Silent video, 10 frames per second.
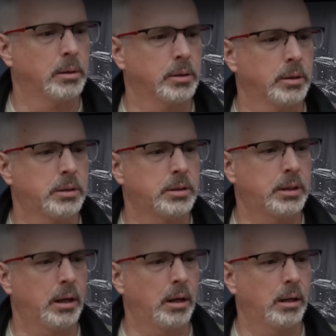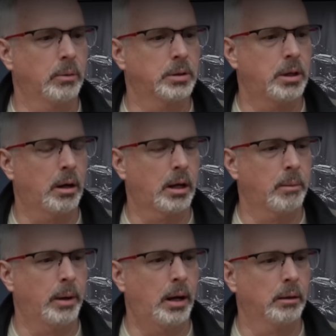So this is the area we're talking
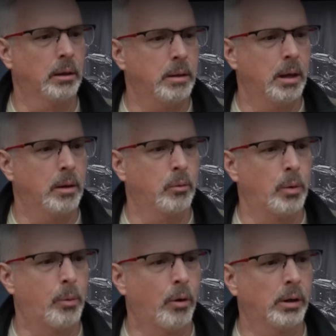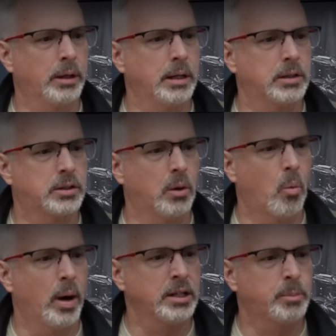about. Reportedly, it's the
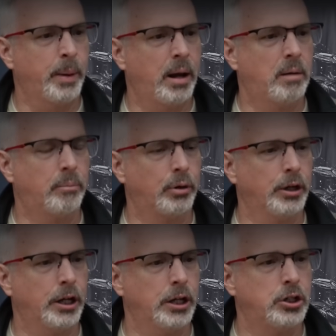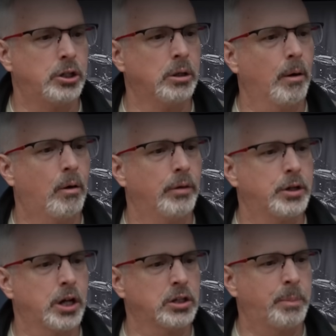westbound bridge over the
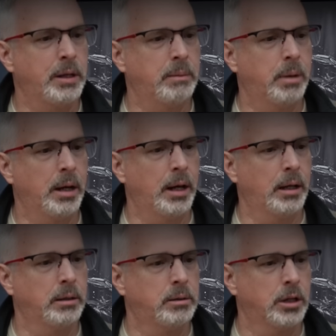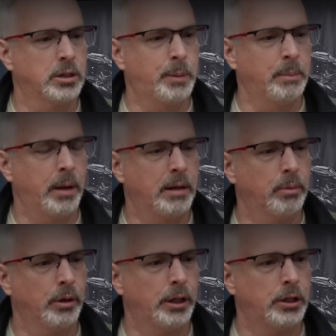Chesapeake Bay
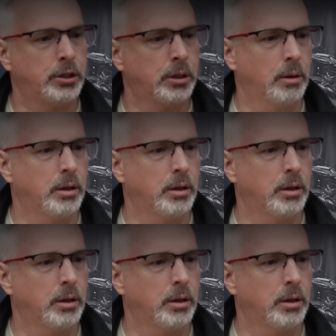Bridge.